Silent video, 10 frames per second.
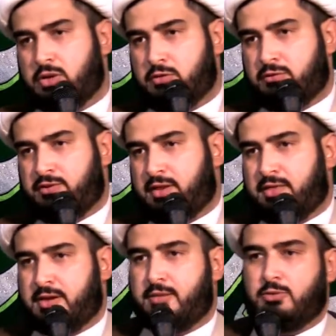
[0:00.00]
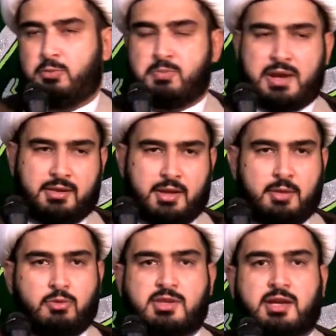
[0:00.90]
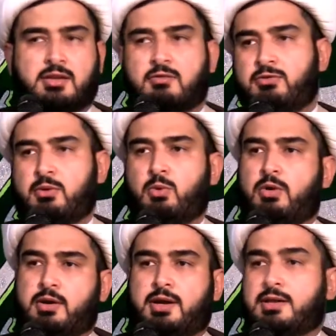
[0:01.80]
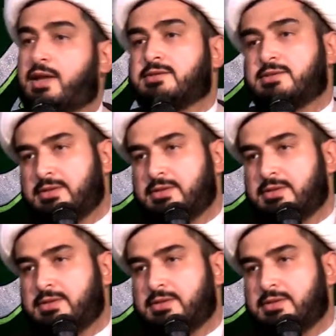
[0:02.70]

You feed them, you pet them, you take them for a walk, and that's it.